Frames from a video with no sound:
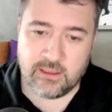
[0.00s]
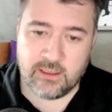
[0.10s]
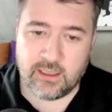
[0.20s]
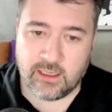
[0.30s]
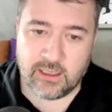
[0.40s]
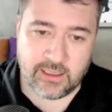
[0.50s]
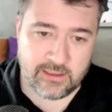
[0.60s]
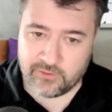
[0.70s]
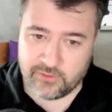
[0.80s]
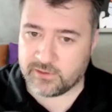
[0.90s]
And
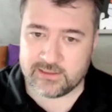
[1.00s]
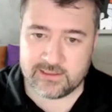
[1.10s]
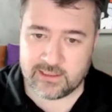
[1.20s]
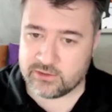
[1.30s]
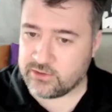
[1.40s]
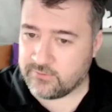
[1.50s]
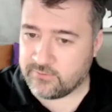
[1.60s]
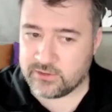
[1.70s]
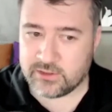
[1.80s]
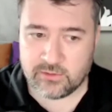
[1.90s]
if you have multi-session
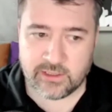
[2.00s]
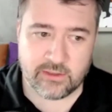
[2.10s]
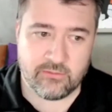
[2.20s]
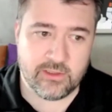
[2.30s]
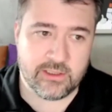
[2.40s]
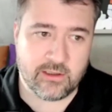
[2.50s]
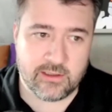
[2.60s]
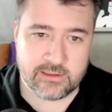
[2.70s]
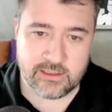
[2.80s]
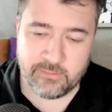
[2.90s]
servers, it can really
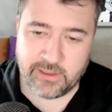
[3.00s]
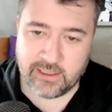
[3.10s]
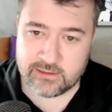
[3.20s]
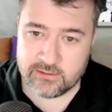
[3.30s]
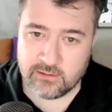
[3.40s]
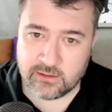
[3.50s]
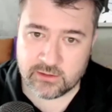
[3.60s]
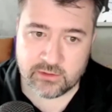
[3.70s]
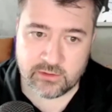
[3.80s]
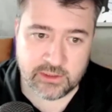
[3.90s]
cause an impact to
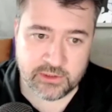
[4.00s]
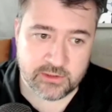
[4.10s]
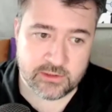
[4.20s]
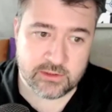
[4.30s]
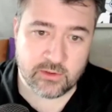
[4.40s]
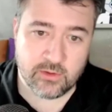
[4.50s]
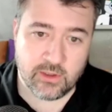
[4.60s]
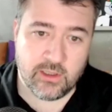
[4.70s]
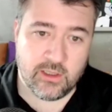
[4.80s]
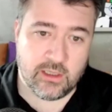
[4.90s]
logon duration. So
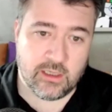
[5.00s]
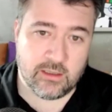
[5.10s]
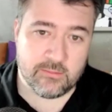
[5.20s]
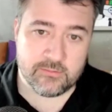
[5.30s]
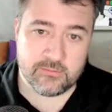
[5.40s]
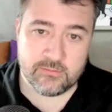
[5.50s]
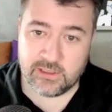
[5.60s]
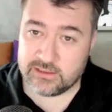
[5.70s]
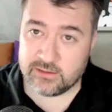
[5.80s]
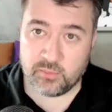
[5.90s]

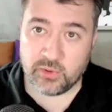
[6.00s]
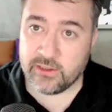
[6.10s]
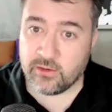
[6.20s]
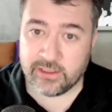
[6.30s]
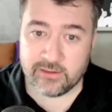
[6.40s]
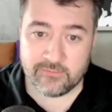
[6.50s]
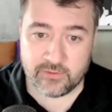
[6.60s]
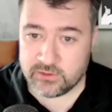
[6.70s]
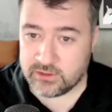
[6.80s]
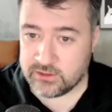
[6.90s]
It's a pretty low hanging
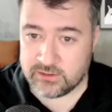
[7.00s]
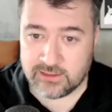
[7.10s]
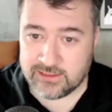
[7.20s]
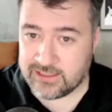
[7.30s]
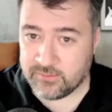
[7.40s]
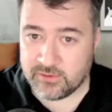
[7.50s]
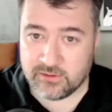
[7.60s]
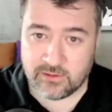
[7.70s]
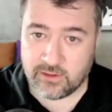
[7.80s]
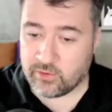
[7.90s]
fruit to
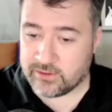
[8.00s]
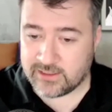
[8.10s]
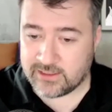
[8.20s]
disable or set